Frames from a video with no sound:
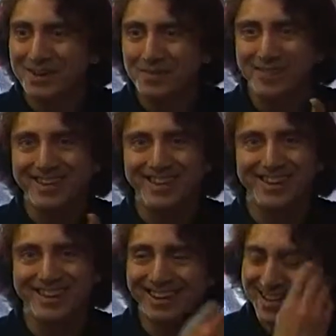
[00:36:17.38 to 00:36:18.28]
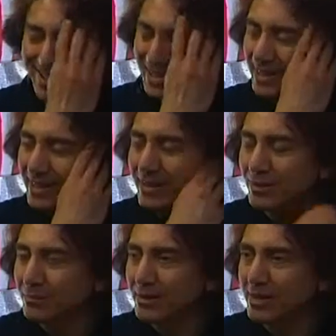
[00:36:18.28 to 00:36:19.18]
it could be. Uh, it
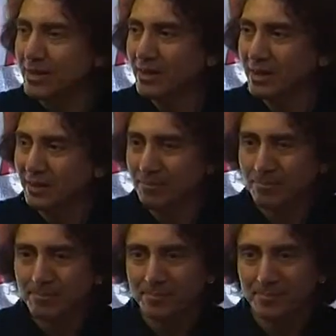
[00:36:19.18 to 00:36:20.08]
could be. I don't uh, think